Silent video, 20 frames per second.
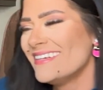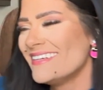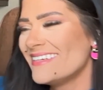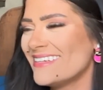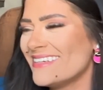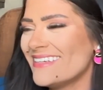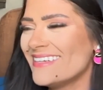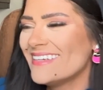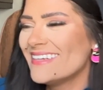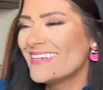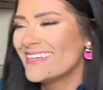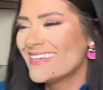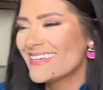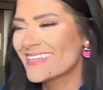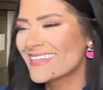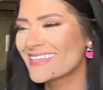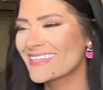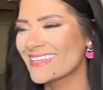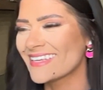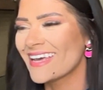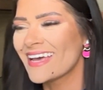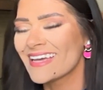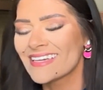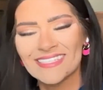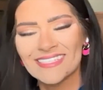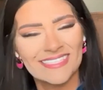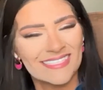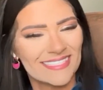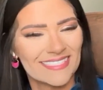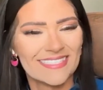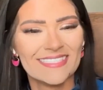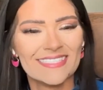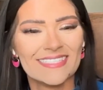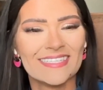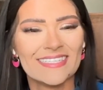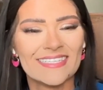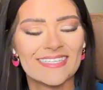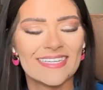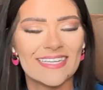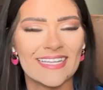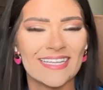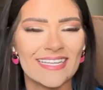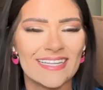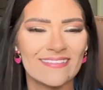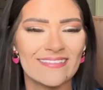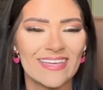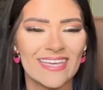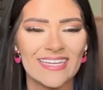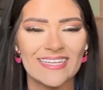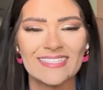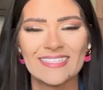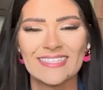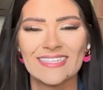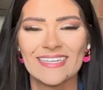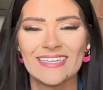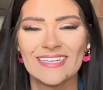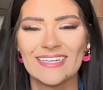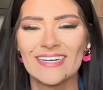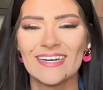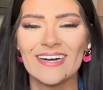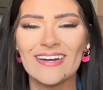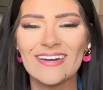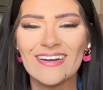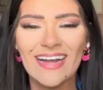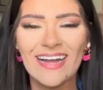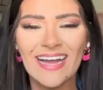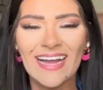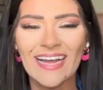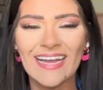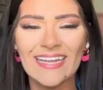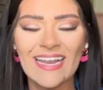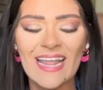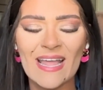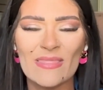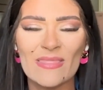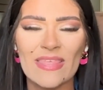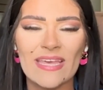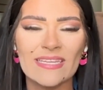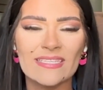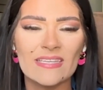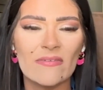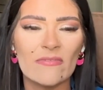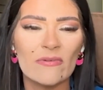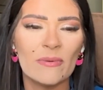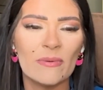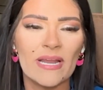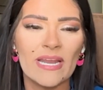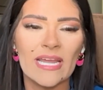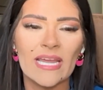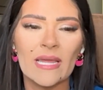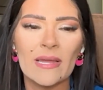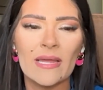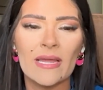oh gosh, I love it. All right, thanks everybody.